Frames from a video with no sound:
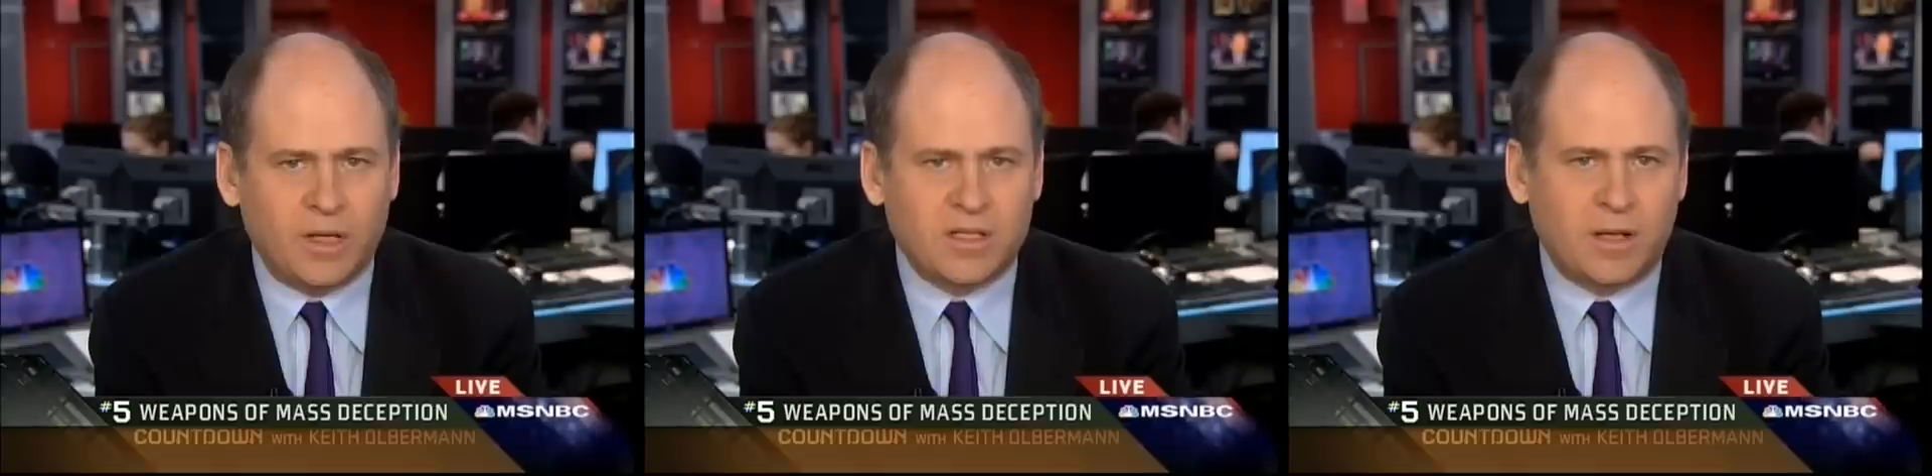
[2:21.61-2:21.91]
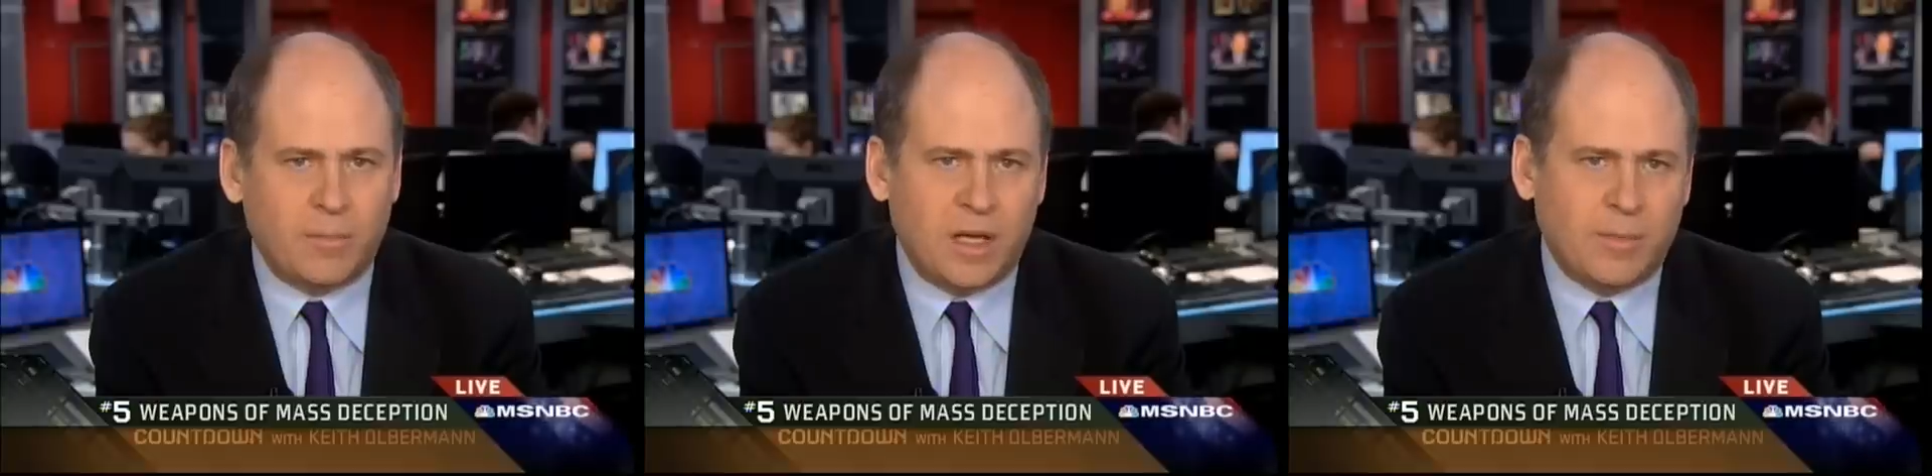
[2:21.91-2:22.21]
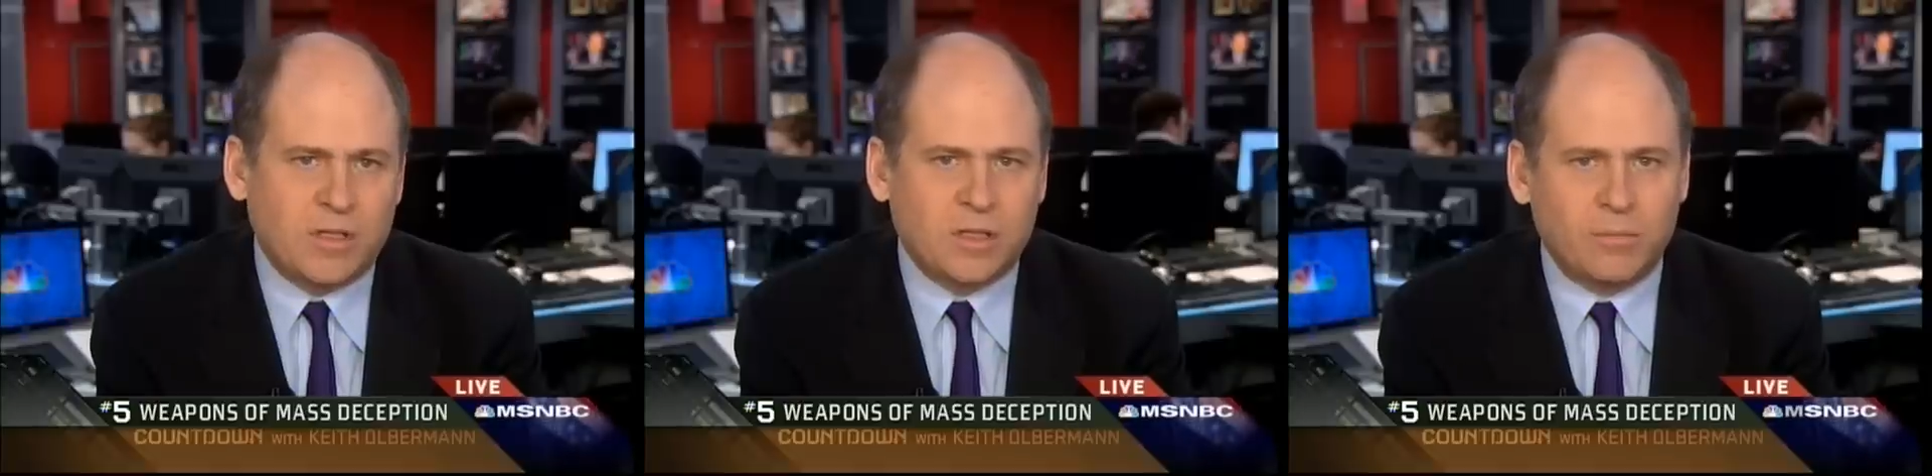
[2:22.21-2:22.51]
except
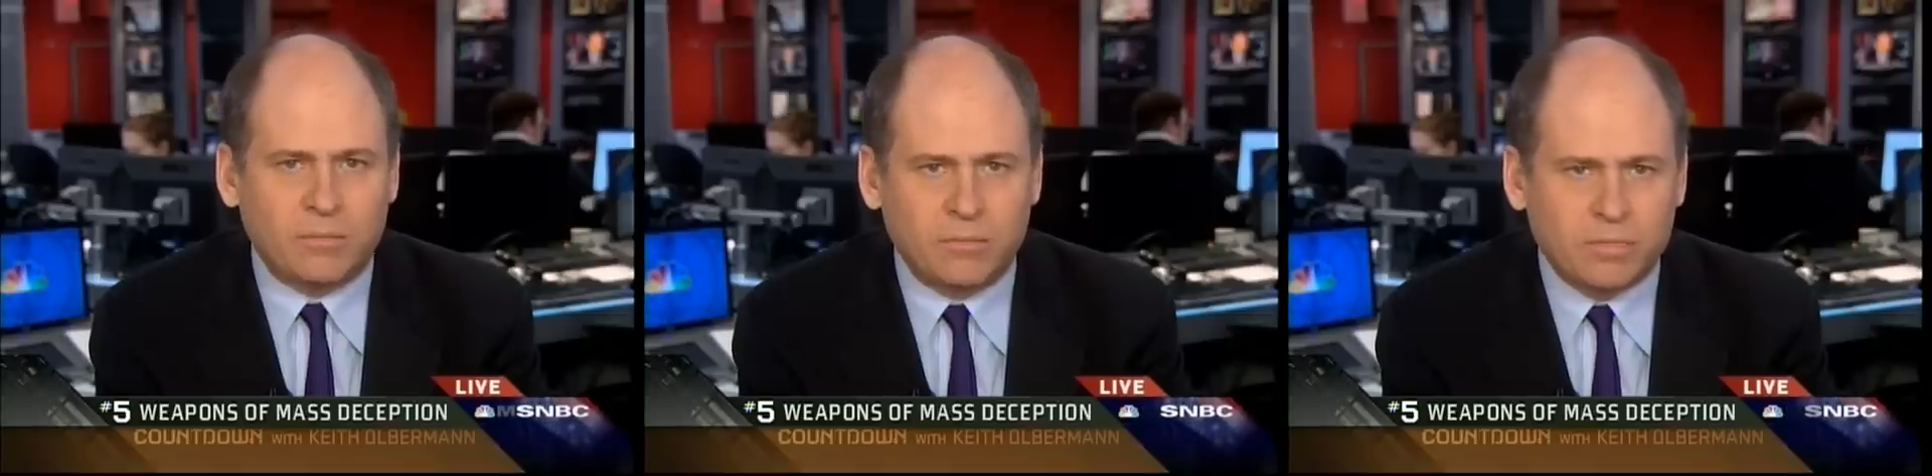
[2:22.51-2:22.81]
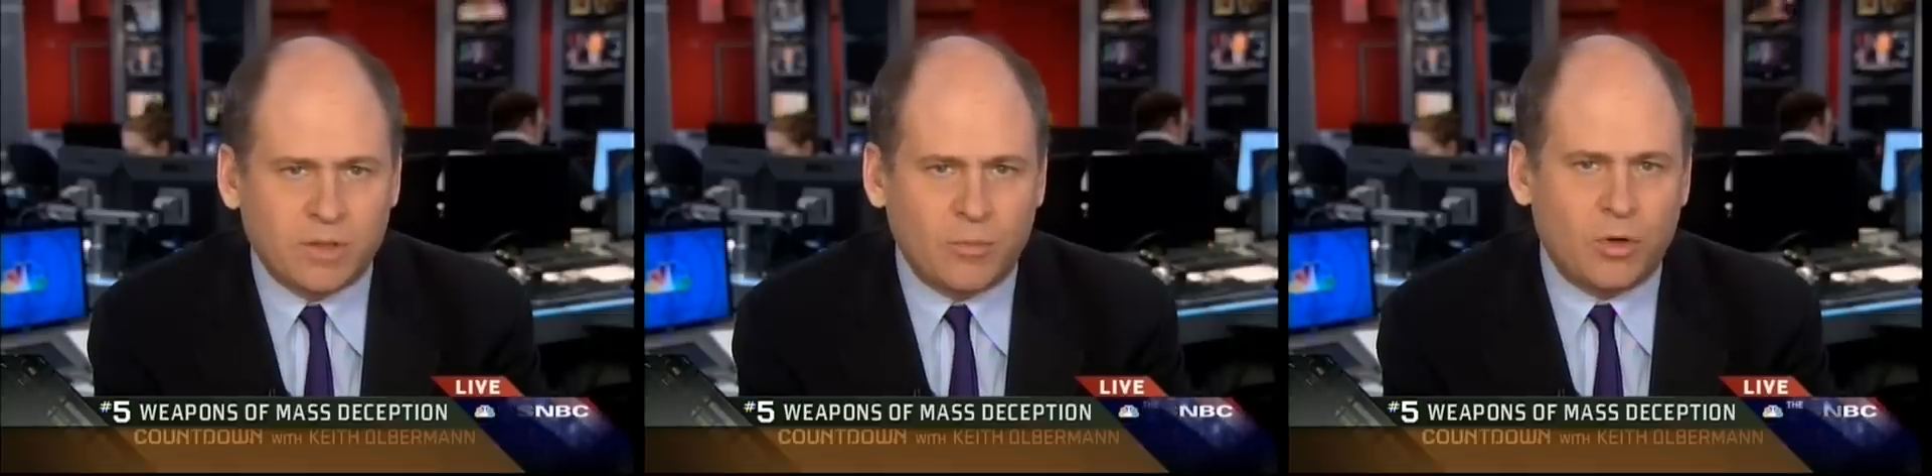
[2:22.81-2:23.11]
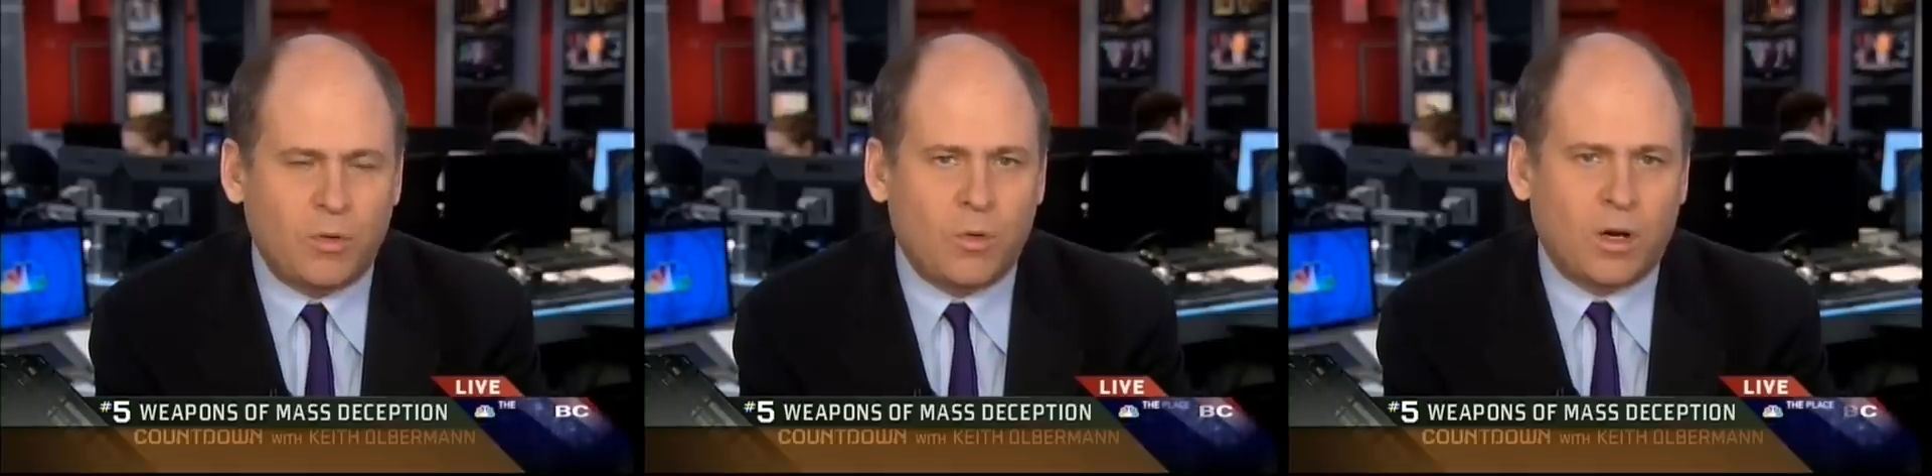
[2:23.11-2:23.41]
maybe some
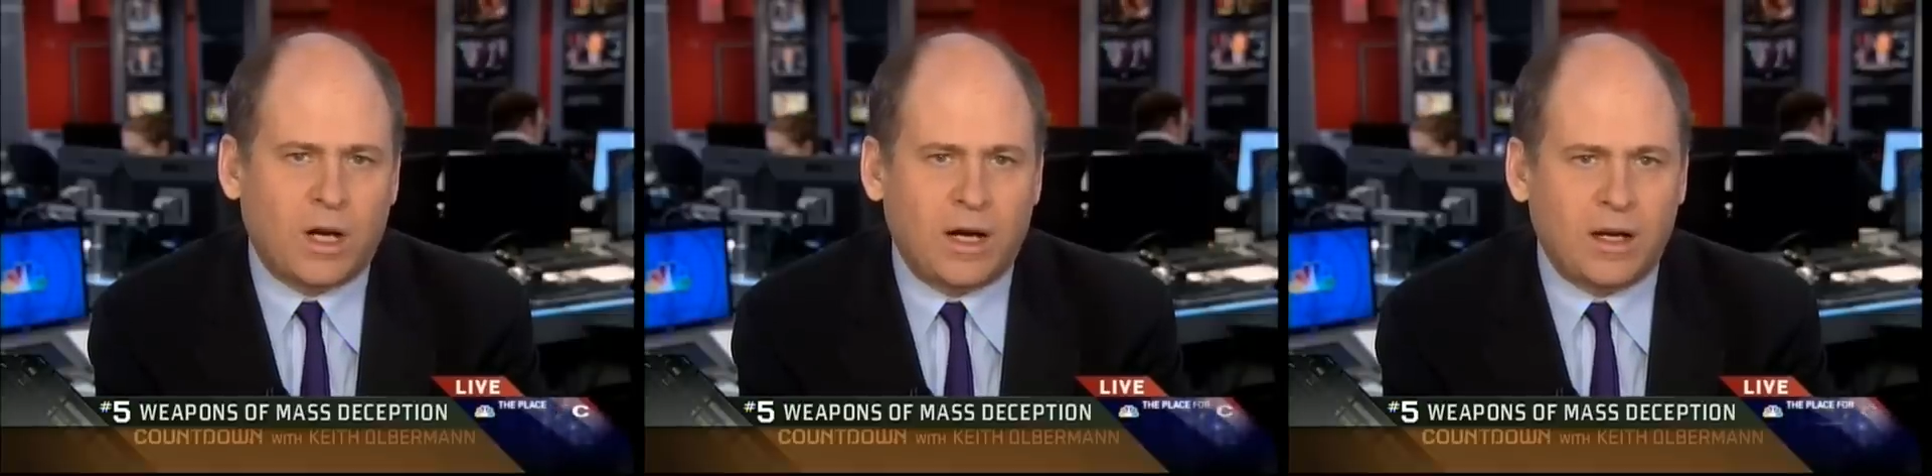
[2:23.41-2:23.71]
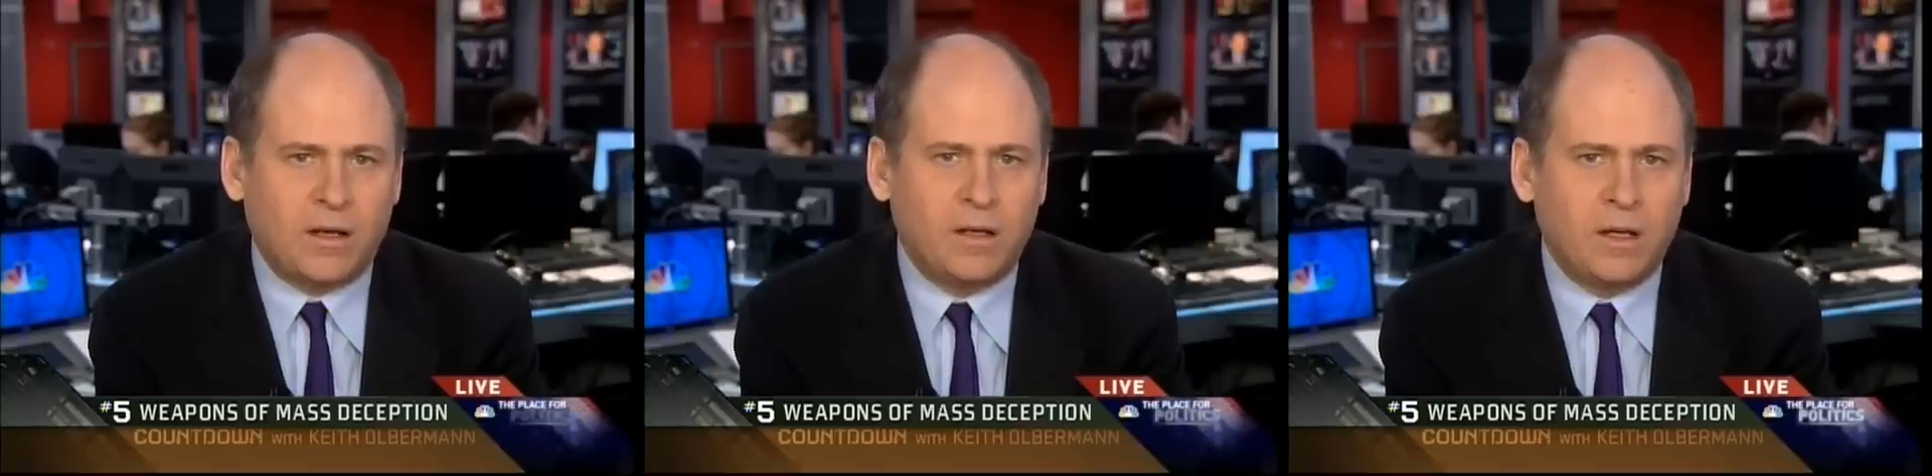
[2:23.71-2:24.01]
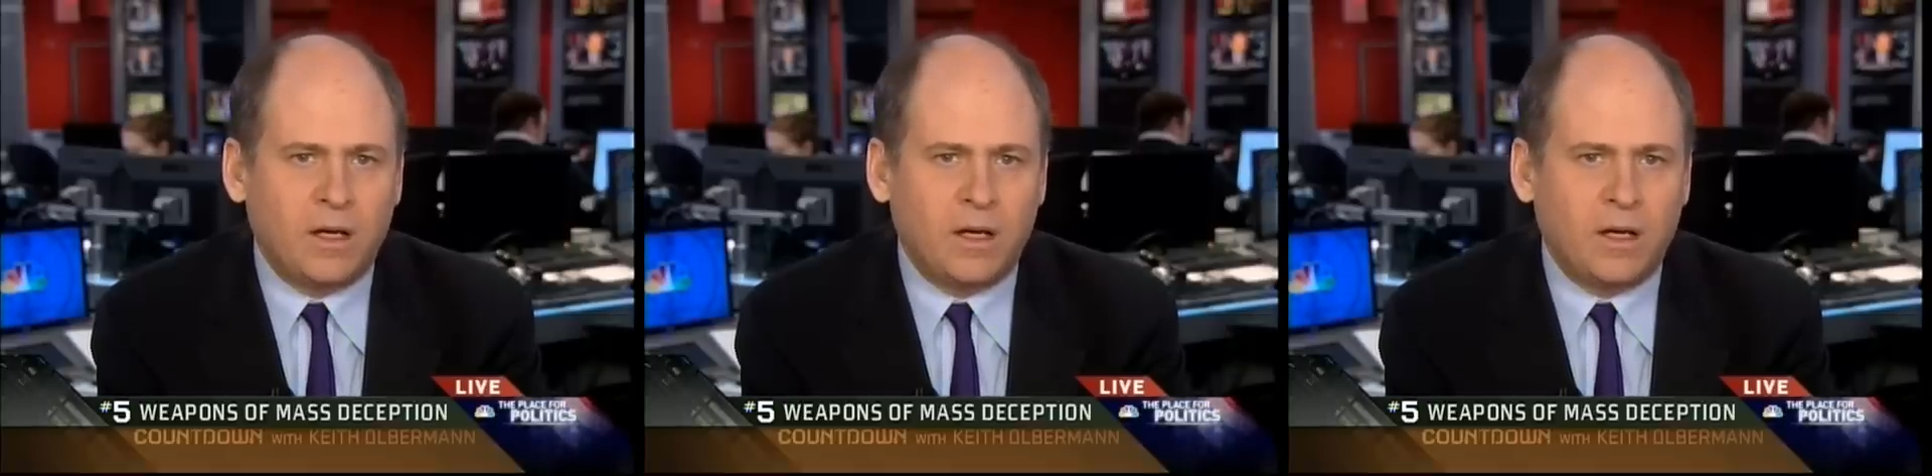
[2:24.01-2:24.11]
good work on